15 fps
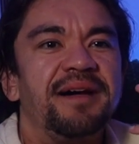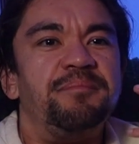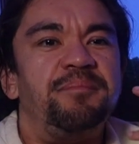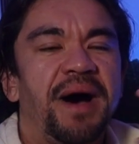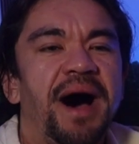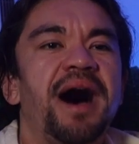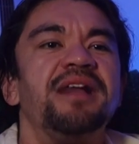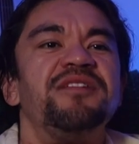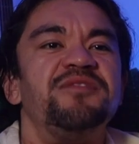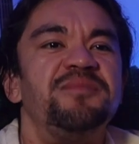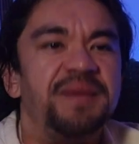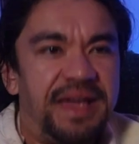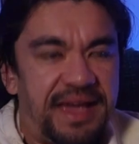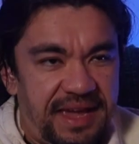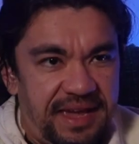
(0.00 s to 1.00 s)
part of
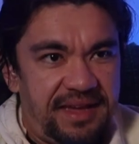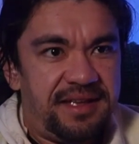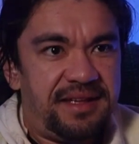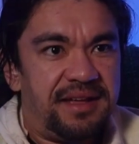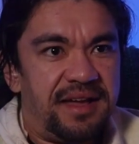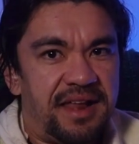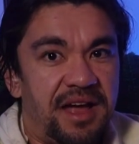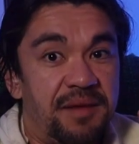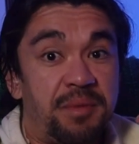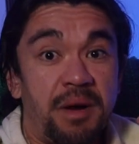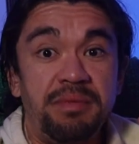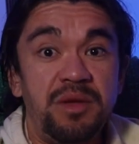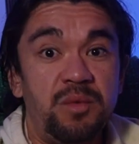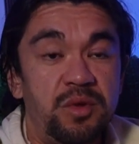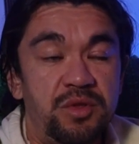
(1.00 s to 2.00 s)
me, and I
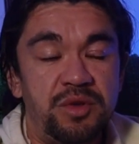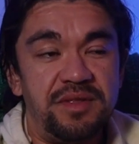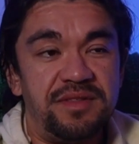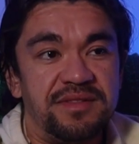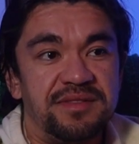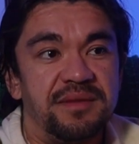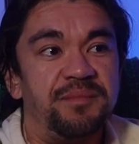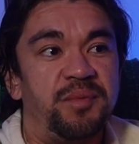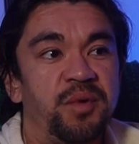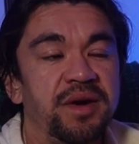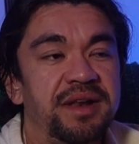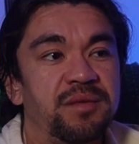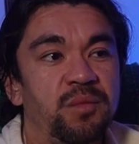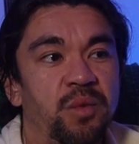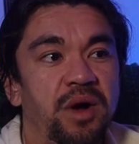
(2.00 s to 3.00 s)
probably will do this at some
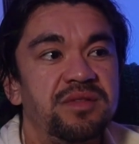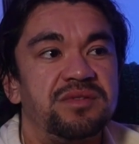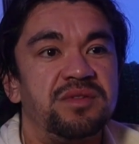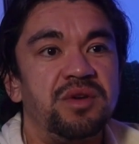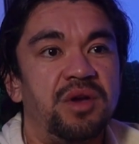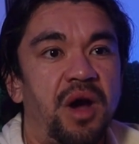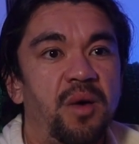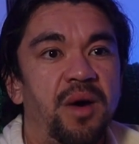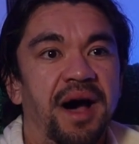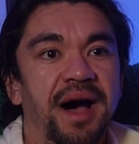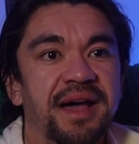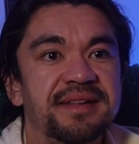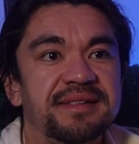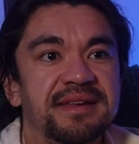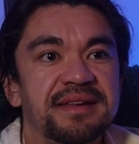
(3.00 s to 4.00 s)
point, wants to go
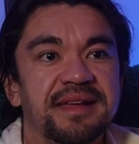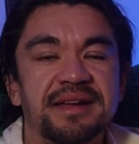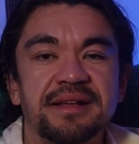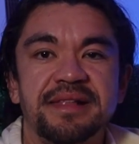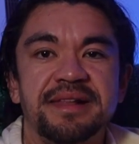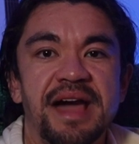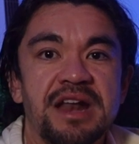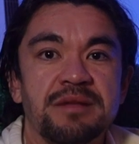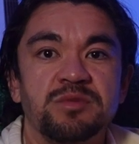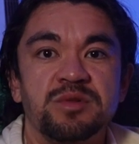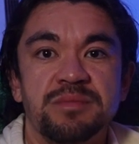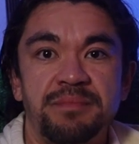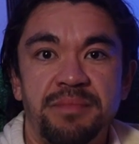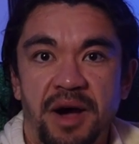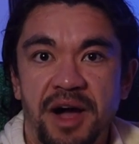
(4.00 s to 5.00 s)
hunt and kill an
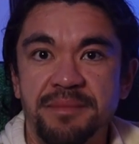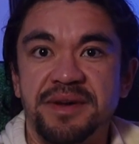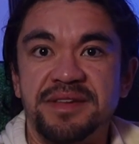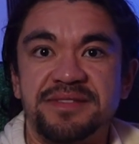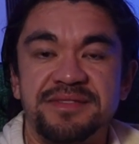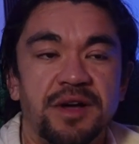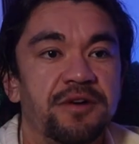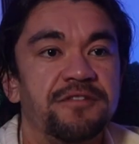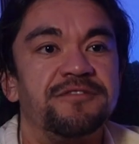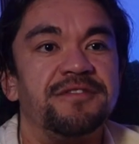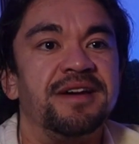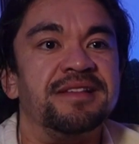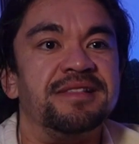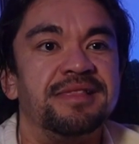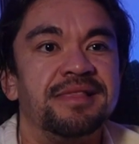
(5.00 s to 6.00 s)
animal by myself
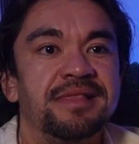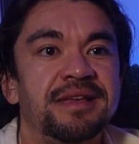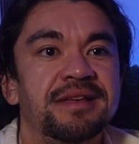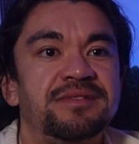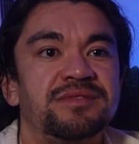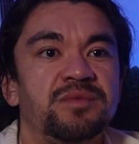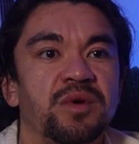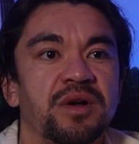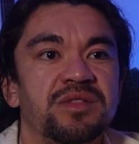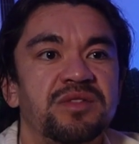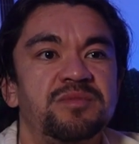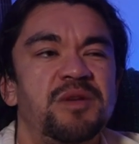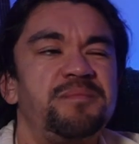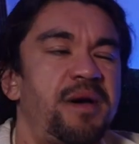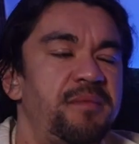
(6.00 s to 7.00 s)
at least
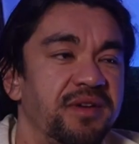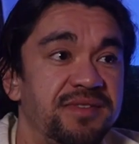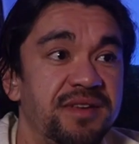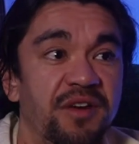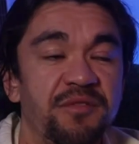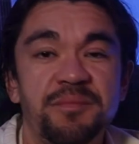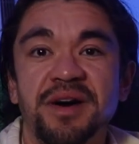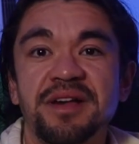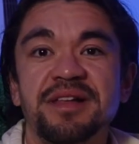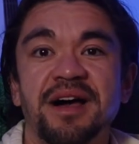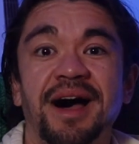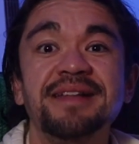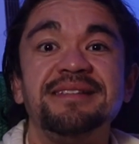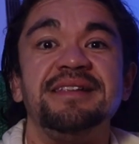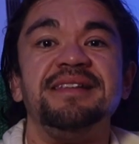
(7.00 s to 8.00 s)
once. Not by myself, but
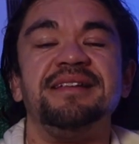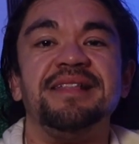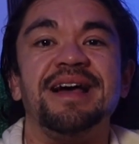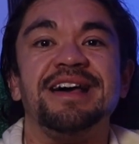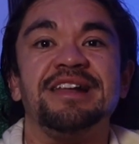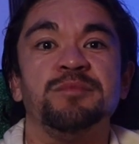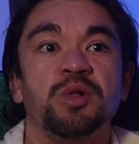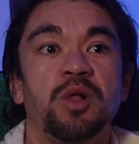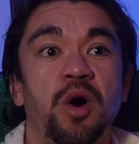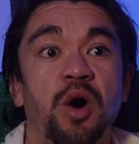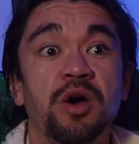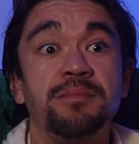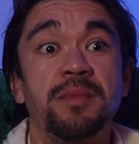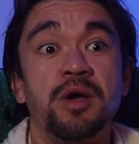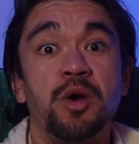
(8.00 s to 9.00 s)
hunt and kill an animal
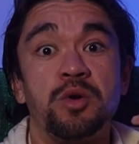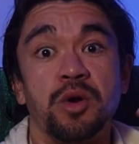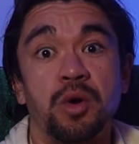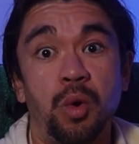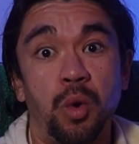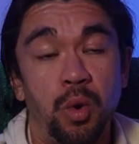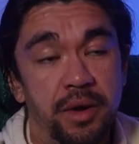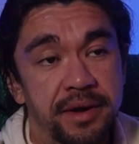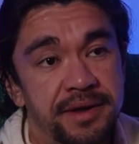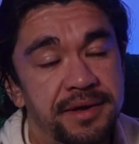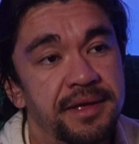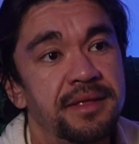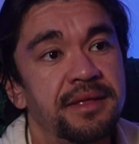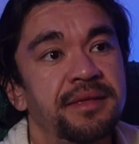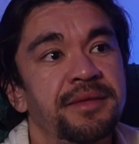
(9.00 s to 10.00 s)
on my own accord
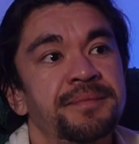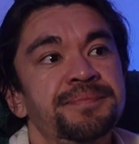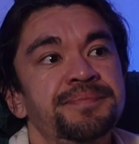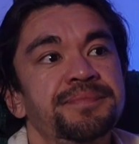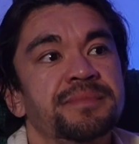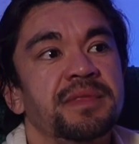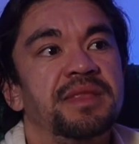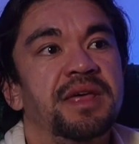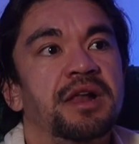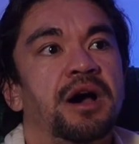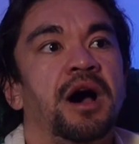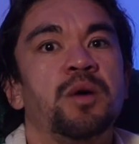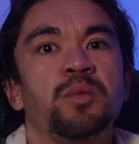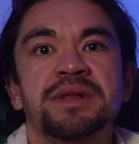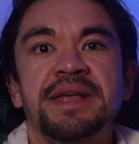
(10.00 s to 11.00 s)
that
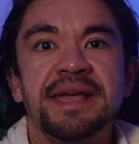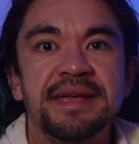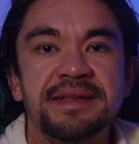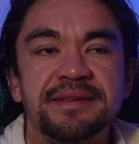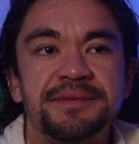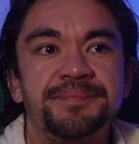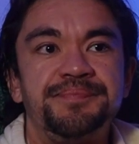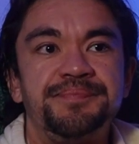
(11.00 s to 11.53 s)
I would eat.